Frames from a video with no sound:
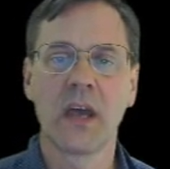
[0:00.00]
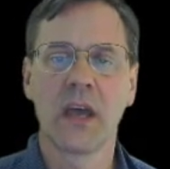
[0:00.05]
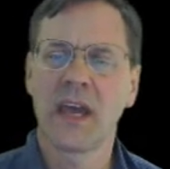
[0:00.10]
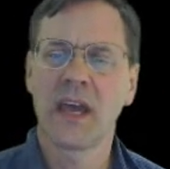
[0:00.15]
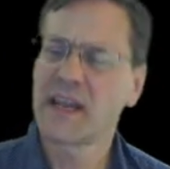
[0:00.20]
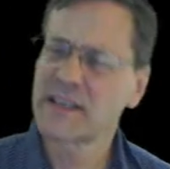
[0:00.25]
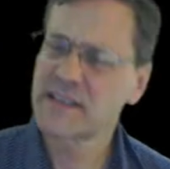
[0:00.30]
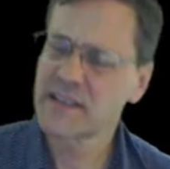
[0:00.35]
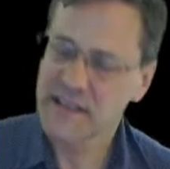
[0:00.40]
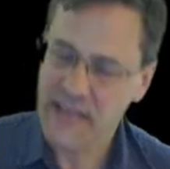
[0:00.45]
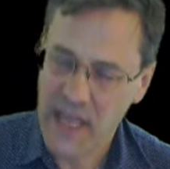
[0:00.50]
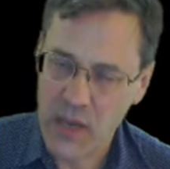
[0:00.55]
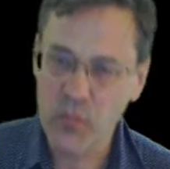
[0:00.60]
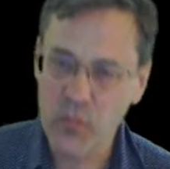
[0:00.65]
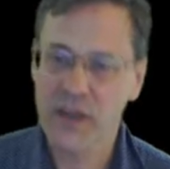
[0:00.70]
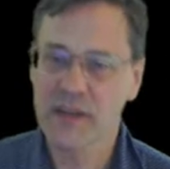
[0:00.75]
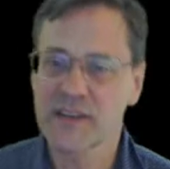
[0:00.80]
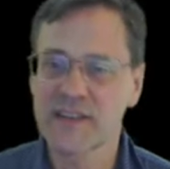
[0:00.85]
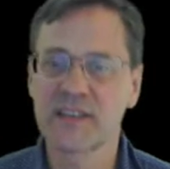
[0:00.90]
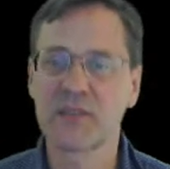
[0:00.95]
And today
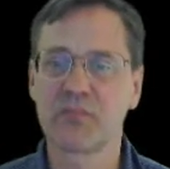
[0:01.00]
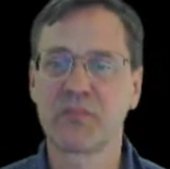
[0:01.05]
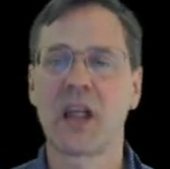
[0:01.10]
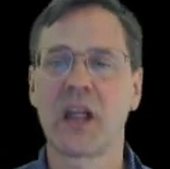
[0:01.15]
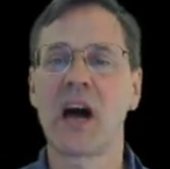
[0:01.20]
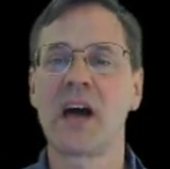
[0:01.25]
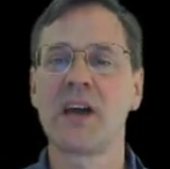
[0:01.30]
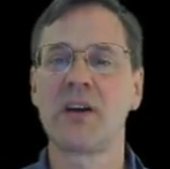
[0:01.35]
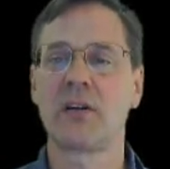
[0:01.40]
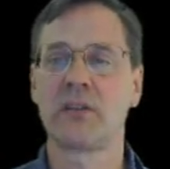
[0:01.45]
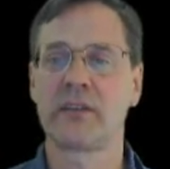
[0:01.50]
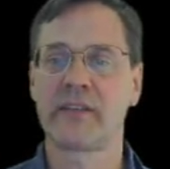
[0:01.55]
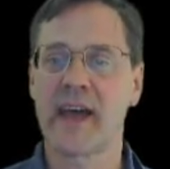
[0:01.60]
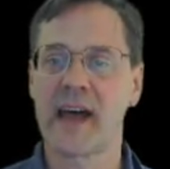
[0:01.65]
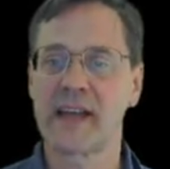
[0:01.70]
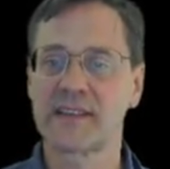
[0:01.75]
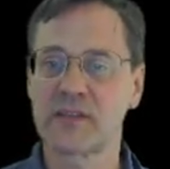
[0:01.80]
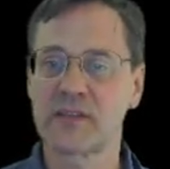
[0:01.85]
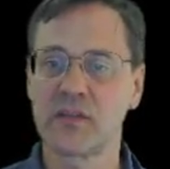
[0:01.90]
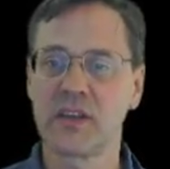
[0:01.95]
we can supply all of
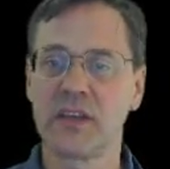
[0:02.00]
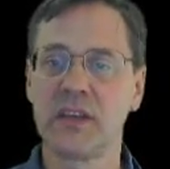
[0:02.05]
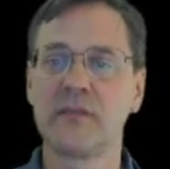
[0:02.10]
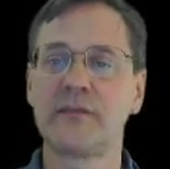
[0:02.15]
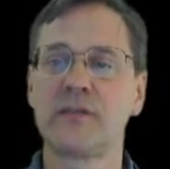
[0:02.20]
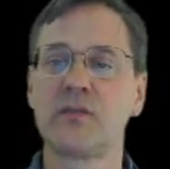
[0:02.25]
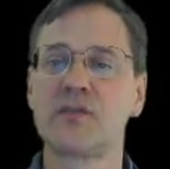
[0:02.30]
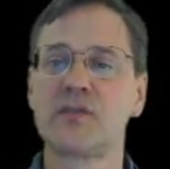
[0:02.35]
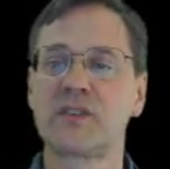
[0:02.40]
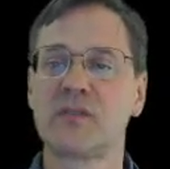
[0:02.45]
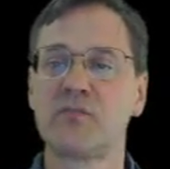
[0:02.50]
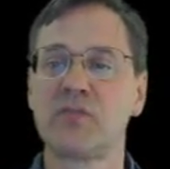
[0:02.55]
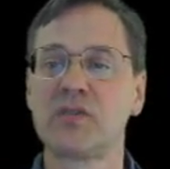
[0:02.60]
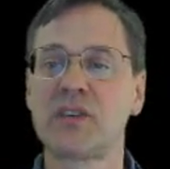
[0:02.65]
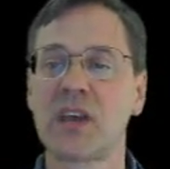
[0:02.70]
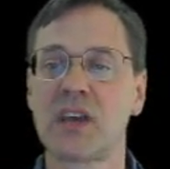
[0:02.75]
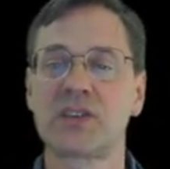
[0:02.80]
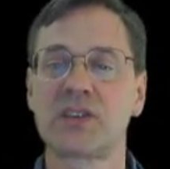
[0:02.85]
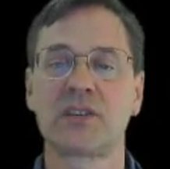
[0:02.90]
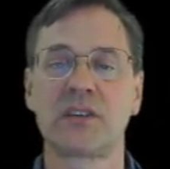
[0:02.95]
that. So the influence of
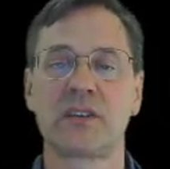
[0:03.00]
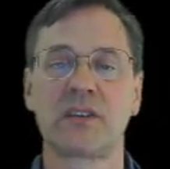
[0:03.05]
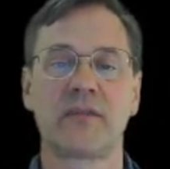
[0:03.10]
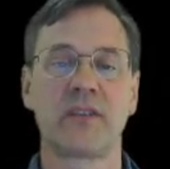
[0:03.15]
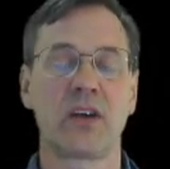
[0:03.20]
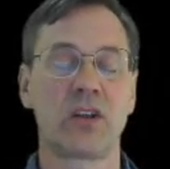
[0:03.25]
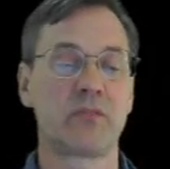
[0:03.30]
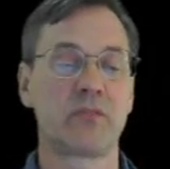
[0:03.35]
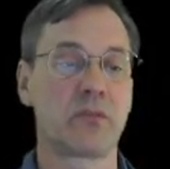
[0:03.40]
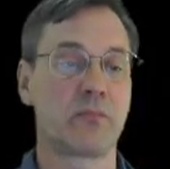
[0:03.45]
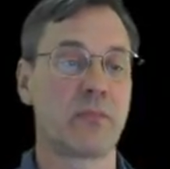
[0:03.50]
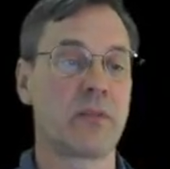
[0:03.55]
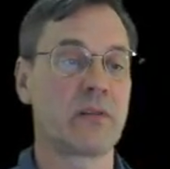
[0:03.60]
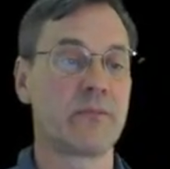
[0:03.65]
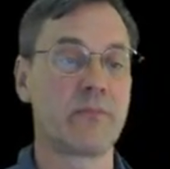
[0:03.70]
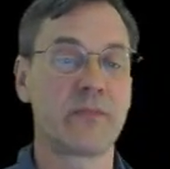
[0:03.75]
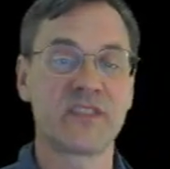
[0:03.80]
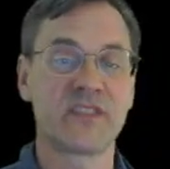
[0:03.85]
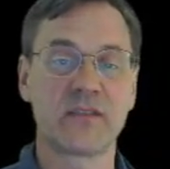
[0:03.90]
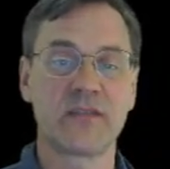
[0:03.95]
mutational and
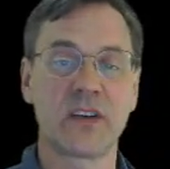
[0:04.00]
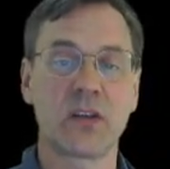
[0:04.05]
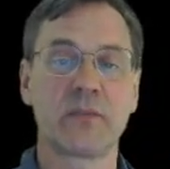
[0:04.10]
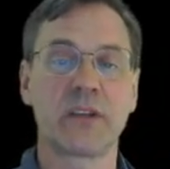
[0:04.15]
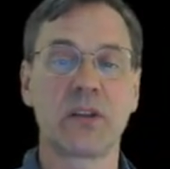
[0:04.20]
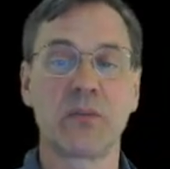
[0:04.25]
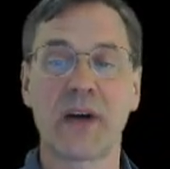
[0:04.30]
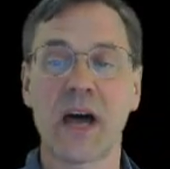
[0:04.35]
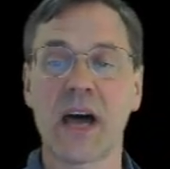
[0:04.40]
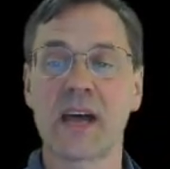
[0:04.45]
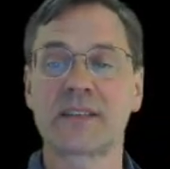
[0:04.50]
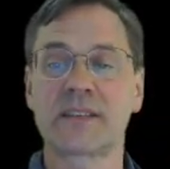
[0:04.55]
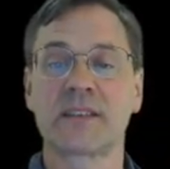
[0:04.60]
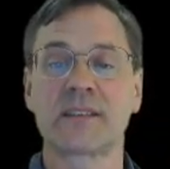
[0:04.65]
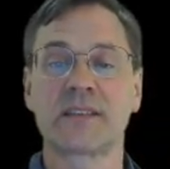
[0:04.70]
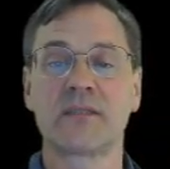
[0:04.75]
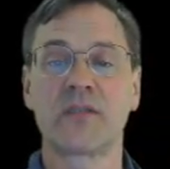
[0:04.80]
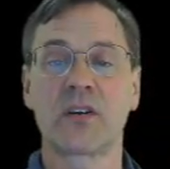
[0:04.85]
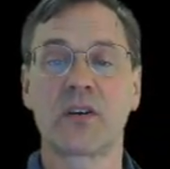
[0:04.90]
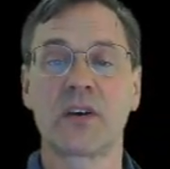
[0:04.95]
developmental
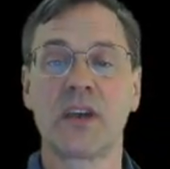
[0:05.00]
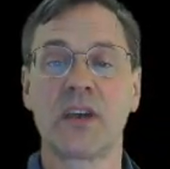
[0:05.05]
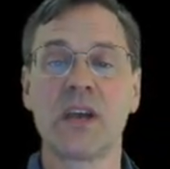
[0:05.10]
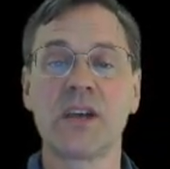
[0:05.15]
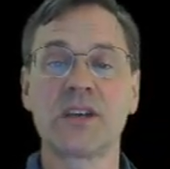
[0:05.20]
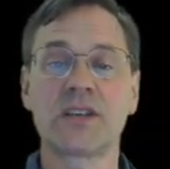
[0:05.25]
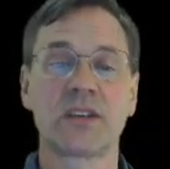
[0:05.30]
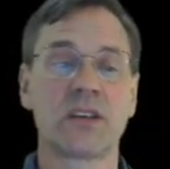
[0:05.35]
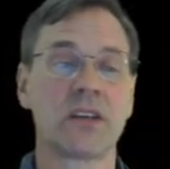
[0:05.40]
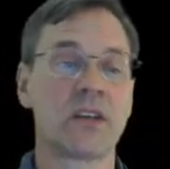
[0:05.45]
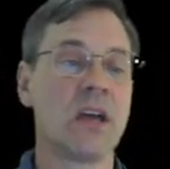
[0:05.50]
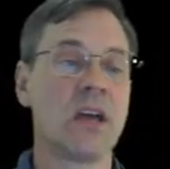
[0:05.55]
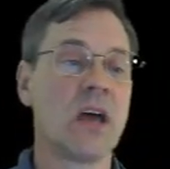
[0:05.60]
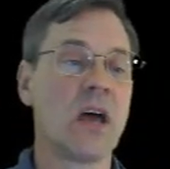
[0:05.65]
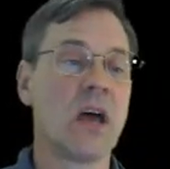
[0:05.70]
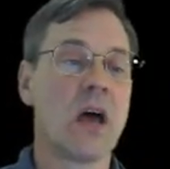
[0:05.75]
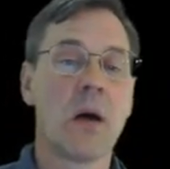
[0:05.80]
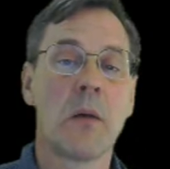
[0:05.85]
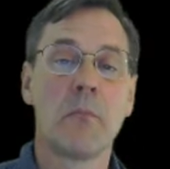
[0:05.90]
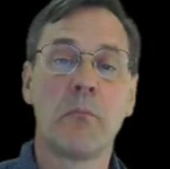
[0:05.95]
biases and variation
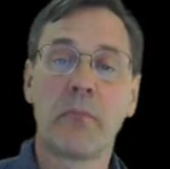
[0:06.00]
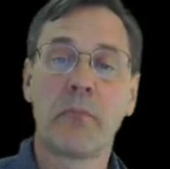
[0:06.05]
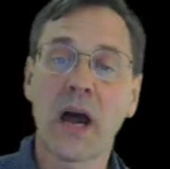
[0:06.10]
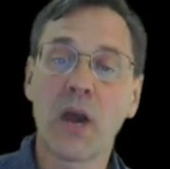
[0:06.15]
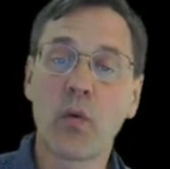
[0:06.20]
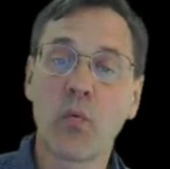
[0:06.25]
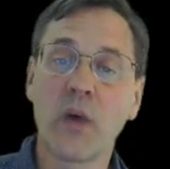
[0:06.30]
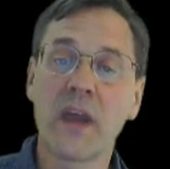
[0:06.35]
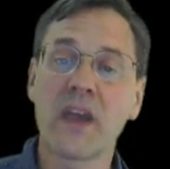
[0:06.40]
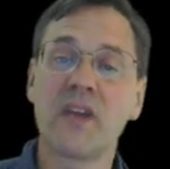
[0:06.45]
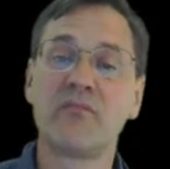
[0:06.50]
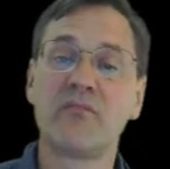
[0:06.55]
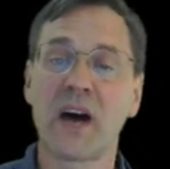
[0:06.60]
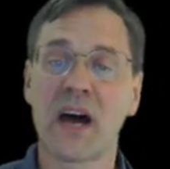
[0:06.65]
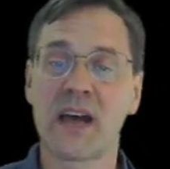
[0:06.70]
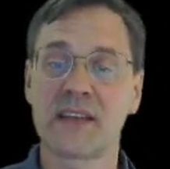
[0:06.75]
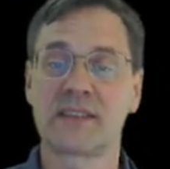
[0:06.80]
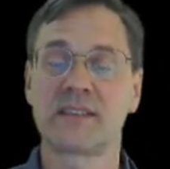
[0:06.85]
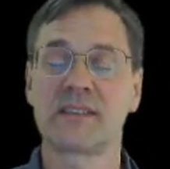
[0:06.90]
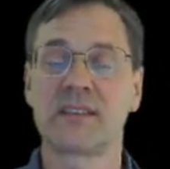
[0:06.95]
by way of
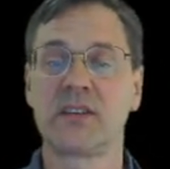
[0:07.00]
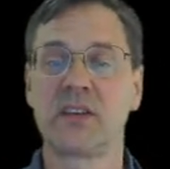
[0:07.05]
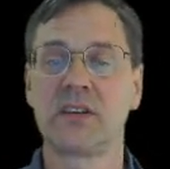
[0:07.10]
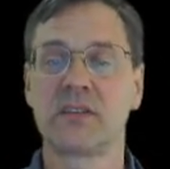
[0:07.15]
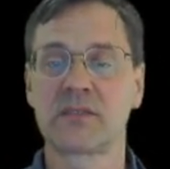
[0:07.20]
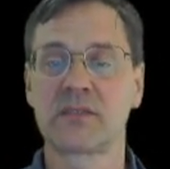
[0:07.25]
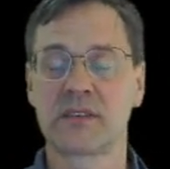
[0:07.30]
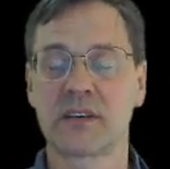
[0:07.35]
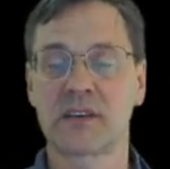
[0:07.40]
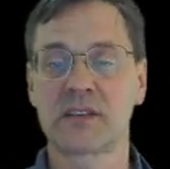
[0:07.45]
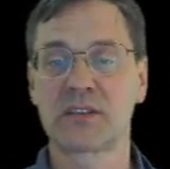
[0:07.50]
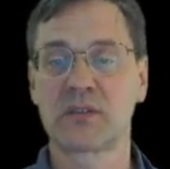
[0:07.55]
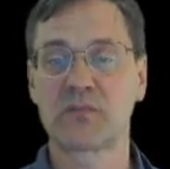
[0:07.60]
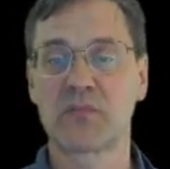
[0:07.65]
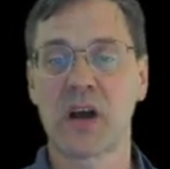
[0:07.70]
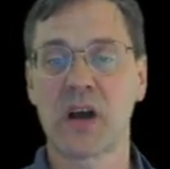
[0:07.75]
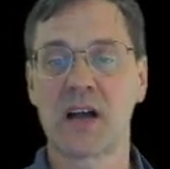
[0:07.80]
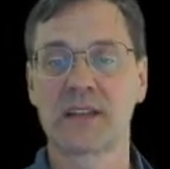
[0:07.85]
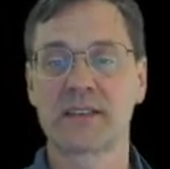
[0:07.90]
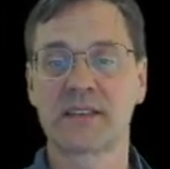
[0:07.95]
biases in the introduction
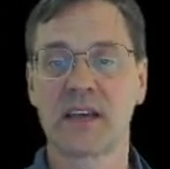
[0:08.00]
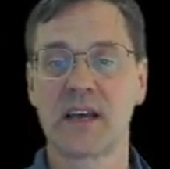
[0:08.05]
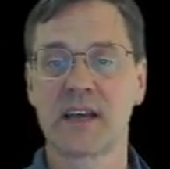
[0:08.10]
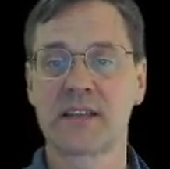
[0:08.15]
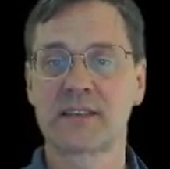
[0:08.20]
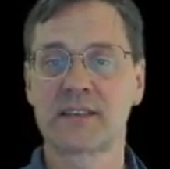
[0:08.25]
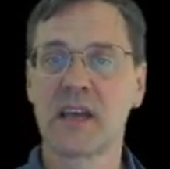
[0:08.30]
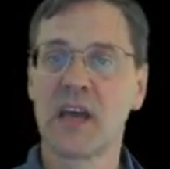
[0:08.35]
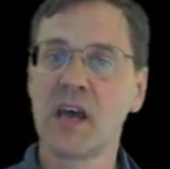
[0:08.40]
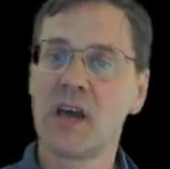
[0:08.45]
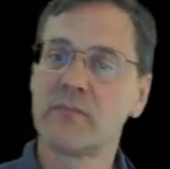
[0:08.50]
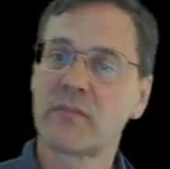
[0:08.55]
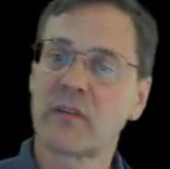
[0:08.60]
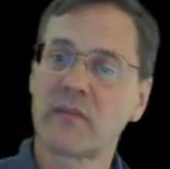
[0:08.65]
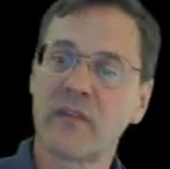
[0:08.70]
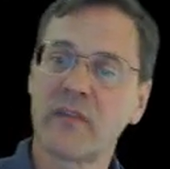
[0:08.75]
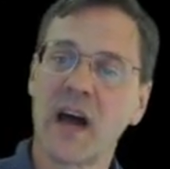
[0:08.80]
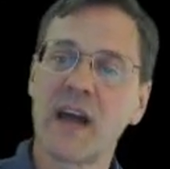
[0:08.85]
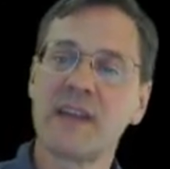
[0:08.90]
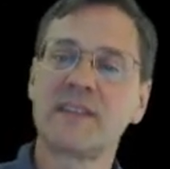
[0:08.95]
process
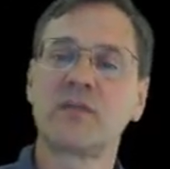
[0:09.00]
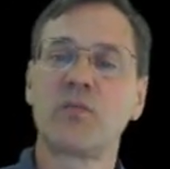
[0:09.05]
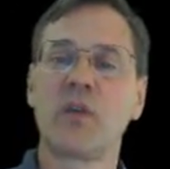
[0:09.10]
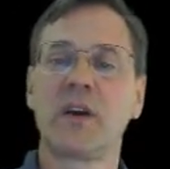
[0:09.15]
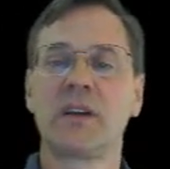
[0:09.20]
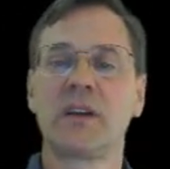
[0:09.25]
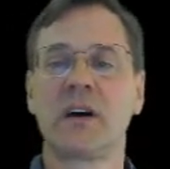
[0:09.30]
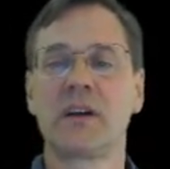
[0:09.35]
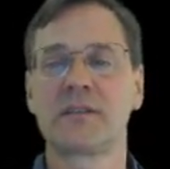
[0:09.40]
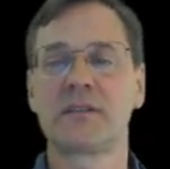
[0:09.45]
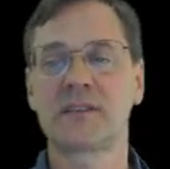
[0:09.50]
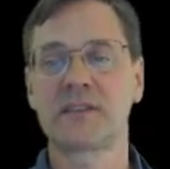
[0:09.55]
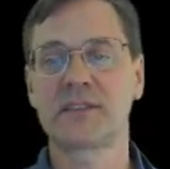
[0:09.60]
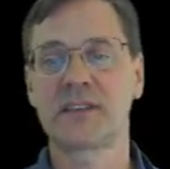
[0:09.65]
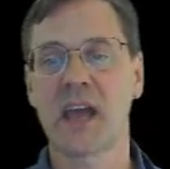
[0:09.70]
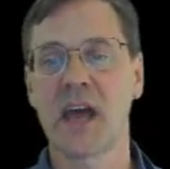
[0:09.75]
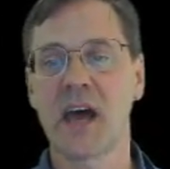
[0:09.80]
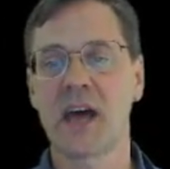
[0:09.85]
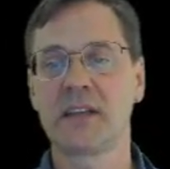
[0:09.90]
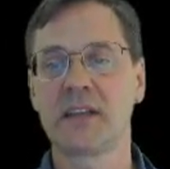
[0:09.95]
provides a way to
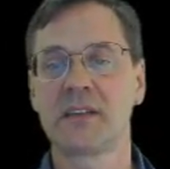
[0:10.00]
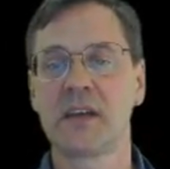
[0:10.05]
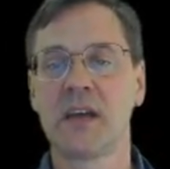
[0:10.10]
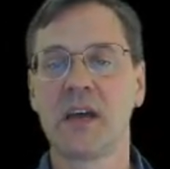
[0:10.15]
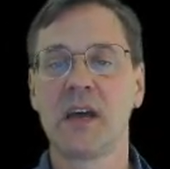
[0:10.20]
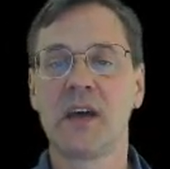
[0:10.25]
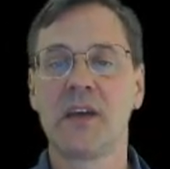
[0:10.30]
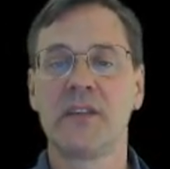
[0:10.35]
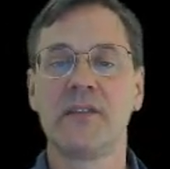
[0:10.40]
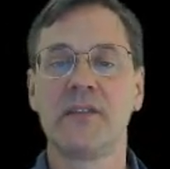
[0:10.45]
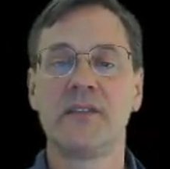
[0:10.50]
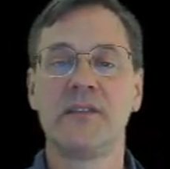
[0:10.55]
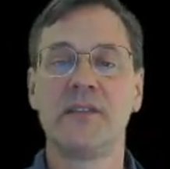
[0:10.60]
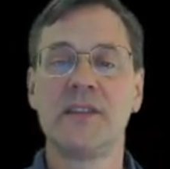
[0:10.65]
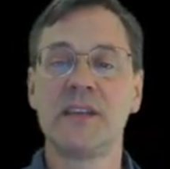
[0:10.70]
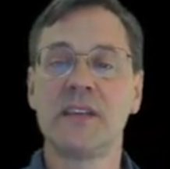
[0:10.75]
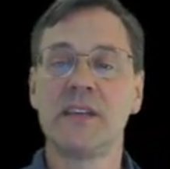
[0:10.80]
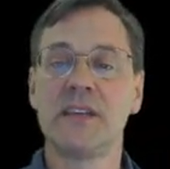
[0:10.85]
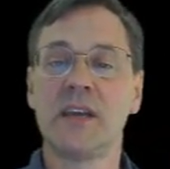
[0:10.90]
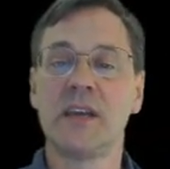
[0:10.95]
understand
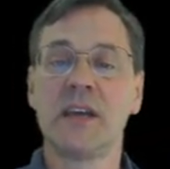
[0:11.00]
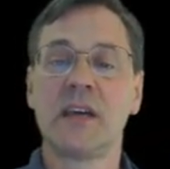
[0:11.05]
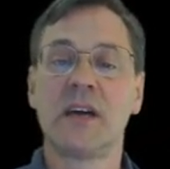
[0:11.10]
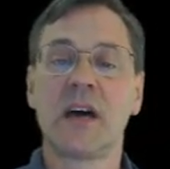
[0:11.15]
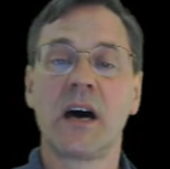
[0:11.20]
the